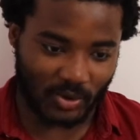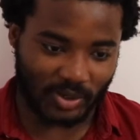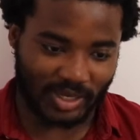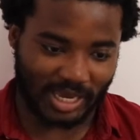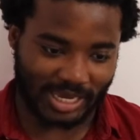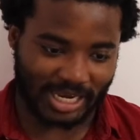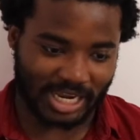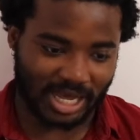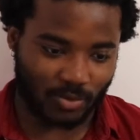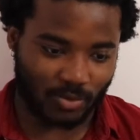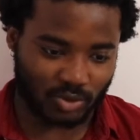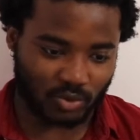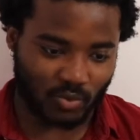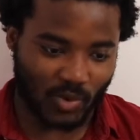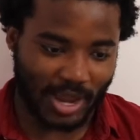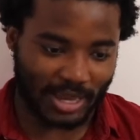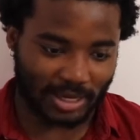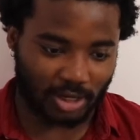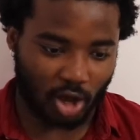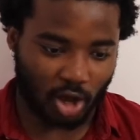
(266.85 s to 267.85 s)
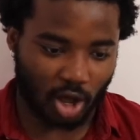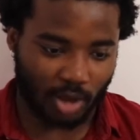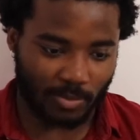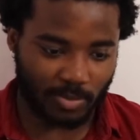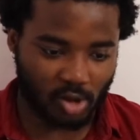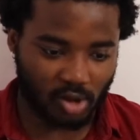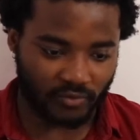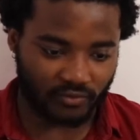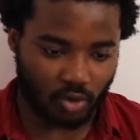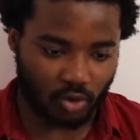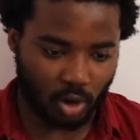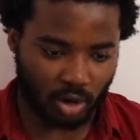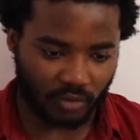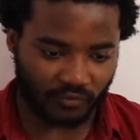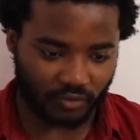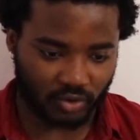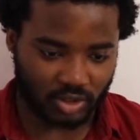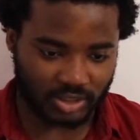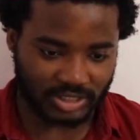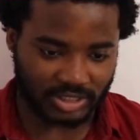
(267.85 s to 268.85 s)
Okay, that was why it caught me off guard
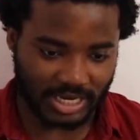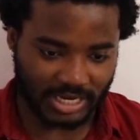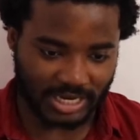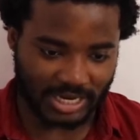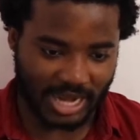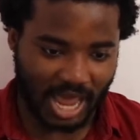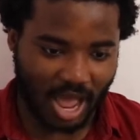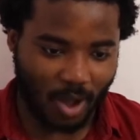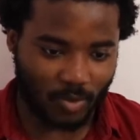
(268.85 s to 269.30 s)
for a second.